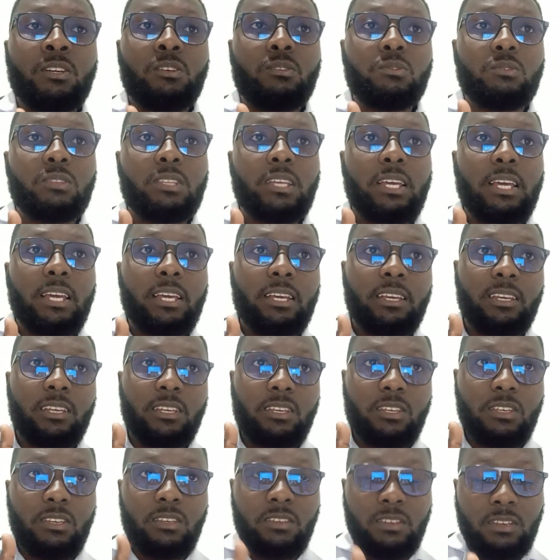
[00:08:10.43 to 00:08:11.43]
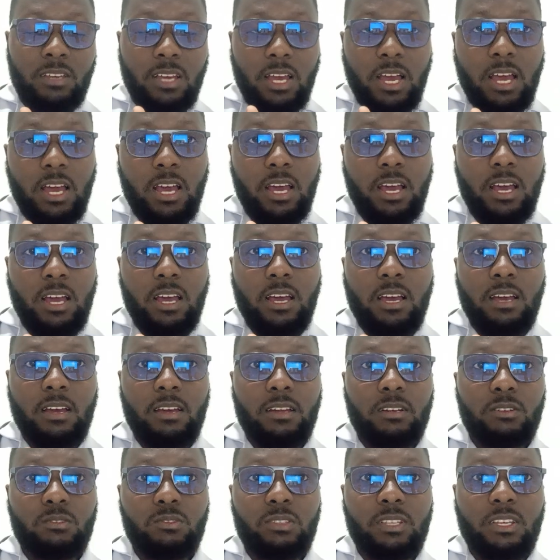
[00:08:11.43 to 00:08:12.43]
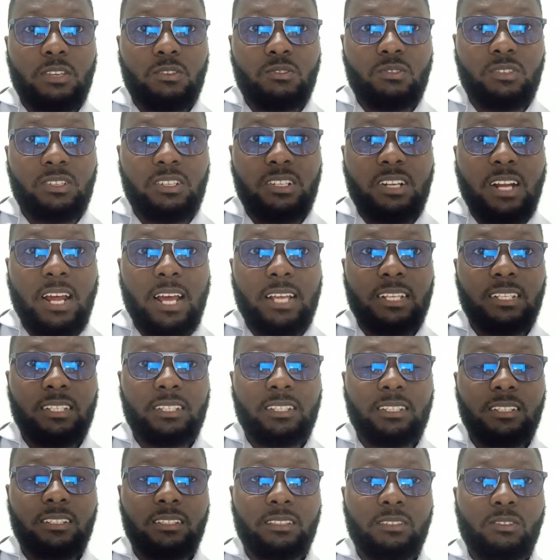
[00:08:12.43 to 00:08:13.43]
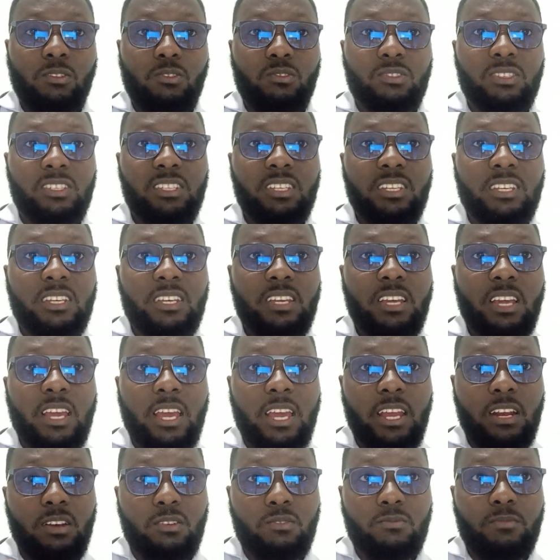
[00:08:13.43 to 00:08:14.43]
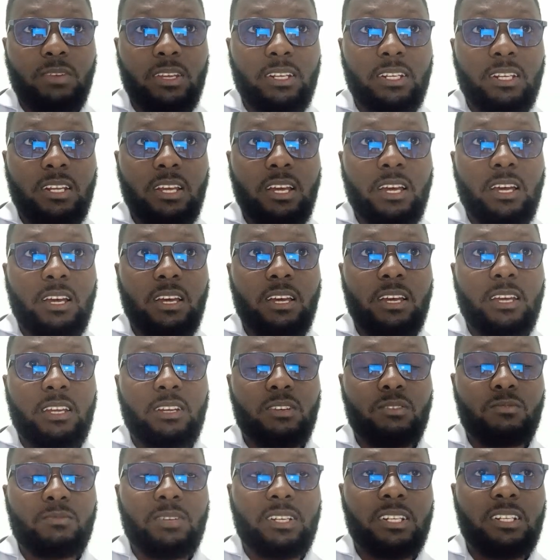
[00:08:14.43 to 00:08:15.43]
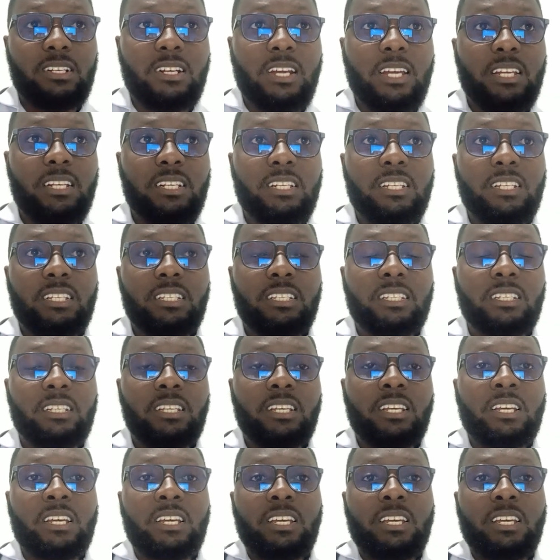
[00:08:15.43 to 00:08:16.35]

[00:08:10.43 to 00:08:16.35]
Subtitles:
to the uterus, causing endometritis.